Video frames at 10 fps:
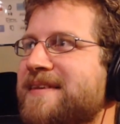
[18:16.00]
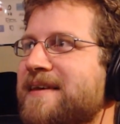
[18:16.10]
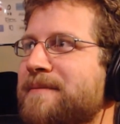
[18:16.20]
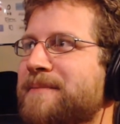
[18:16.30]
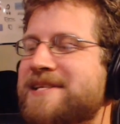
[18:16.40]

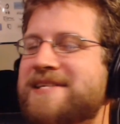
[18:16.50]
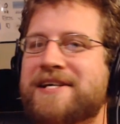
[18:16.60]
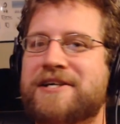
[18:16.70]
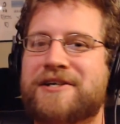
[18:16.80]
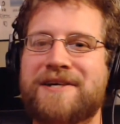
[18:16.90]
But is it a
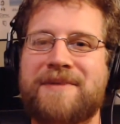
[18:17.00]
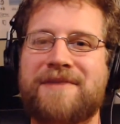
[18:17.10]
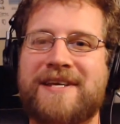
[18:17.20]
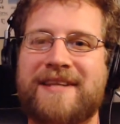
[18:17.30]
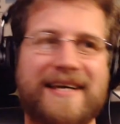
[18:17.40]
good
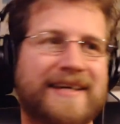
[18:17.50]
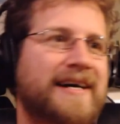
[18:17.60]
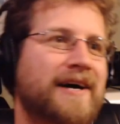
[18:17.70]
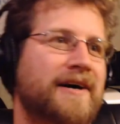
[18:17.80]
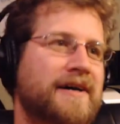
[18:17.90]
movie? Like,
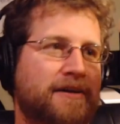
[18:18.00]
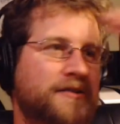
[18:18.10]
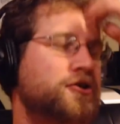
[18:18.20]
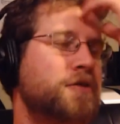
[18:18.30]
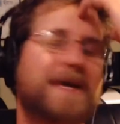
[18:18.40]

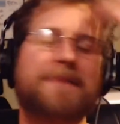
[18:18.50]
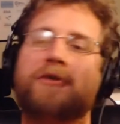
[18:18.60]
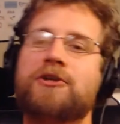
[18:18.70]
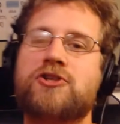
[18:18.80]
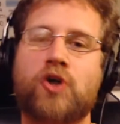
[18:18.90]
do people
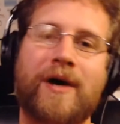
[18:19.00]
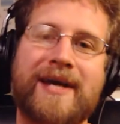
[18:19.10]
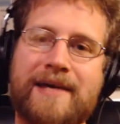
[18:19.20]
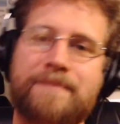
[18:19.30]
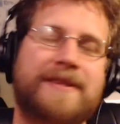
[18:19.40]
enjoy
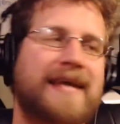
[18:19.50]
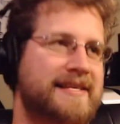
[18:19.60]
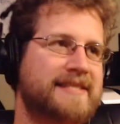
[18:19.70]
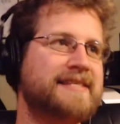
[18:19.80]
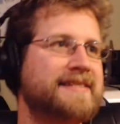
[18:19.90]
it? But
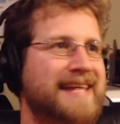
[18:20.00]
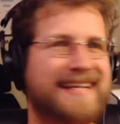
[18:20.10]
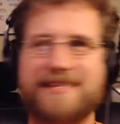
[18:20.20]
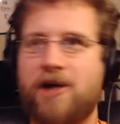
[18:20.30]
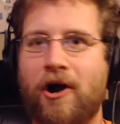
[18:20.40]
that's
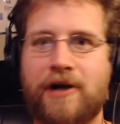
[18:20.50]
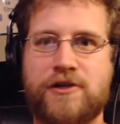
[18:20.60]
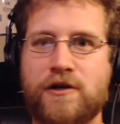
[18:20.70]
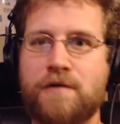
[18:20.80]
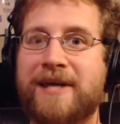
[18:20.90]
hard
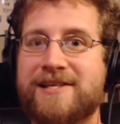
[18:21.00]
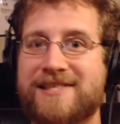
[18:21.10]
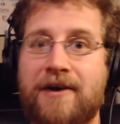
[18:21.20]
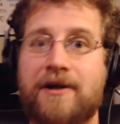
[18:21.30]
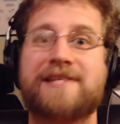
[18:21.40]
too, because
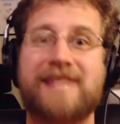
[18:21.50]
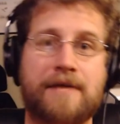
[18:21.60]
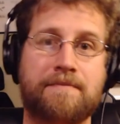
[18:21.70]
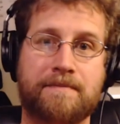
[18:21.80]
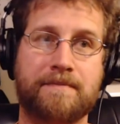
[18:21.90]

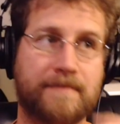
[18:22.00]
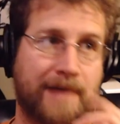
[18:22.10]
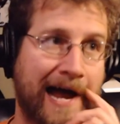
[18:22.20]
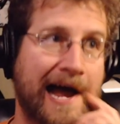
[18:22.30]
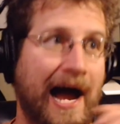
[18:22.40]

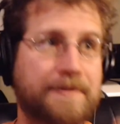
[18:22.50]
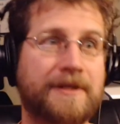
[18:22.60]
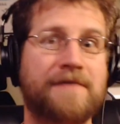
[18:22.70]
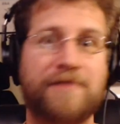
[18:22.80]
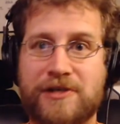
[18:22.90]
I
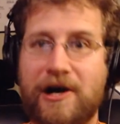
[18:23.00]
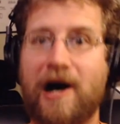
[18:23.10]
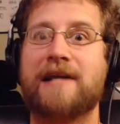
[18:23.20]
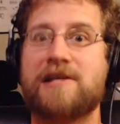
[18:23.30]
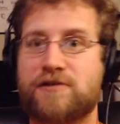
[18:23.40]
believe there is an
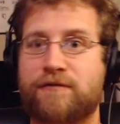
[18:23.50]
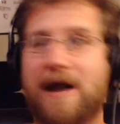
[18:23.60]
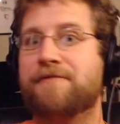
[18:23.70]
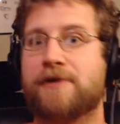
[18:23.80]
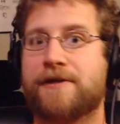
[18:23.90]
audience for
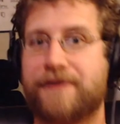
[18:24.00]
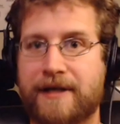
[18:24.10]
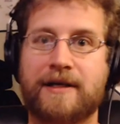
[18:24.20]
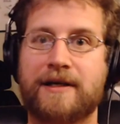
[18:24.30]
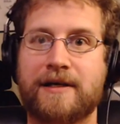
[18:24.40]
everything.
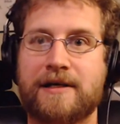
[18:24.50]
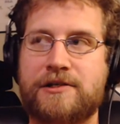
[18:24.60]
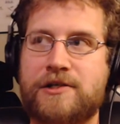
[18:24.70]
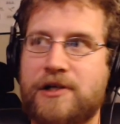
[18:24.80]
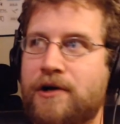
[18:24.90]

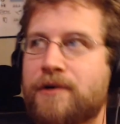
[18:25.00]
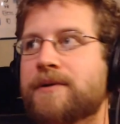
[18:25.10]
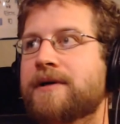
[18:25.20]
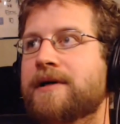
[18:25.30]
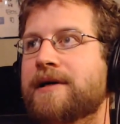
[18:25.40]
So
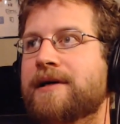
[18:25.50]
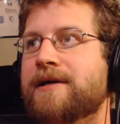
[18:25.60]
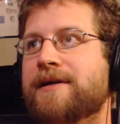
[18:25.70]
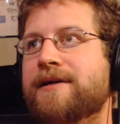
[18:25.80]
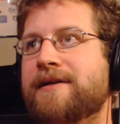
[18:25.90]

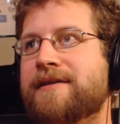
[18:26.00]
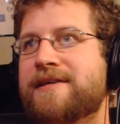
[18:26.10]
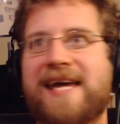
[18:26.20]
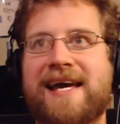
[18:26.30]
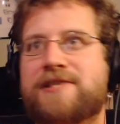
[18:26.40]
you
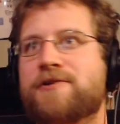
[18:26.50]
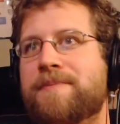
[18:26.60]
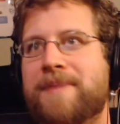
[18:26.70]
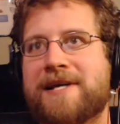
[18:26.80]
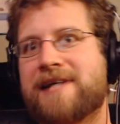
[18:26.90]
can't do it
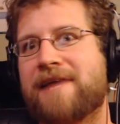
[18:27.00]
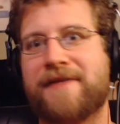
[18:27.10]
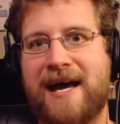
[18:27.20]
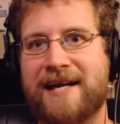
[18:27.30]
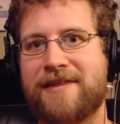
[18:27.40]
based off of
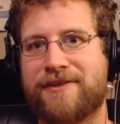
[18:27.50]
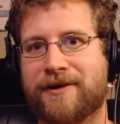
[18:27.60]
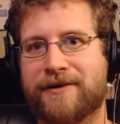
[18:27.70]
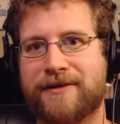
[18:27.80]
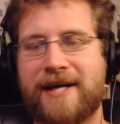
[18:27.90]
that
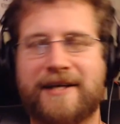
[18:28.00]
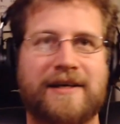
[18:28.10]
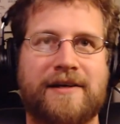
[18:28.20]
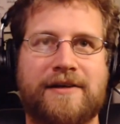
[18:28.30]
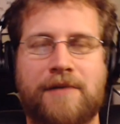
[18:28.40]
either. Like,
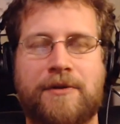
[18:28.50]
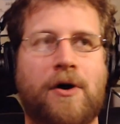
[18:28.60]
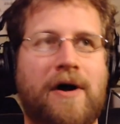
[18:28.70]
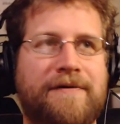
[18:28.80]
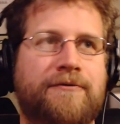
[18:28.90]
can we go
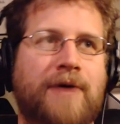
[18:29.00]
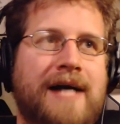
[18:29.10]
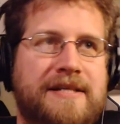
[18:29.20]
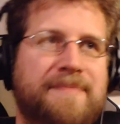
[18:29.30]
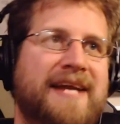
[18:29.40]
off of
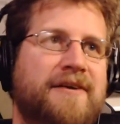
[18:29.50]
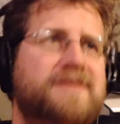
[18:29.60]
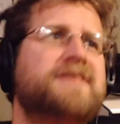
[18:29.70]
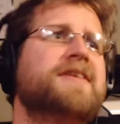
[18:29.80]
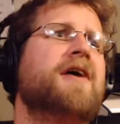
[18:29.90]
Rotten Tomatoes?
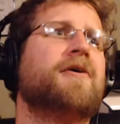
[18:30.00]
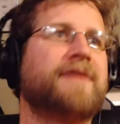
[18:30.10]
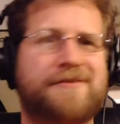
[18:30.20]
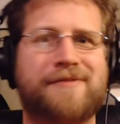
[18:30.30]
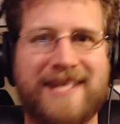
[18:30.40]
No,
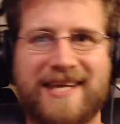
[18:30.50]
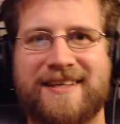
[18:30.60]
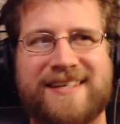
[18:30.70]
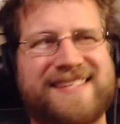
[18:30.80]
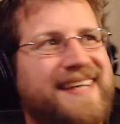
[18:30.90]
that's ridiculous.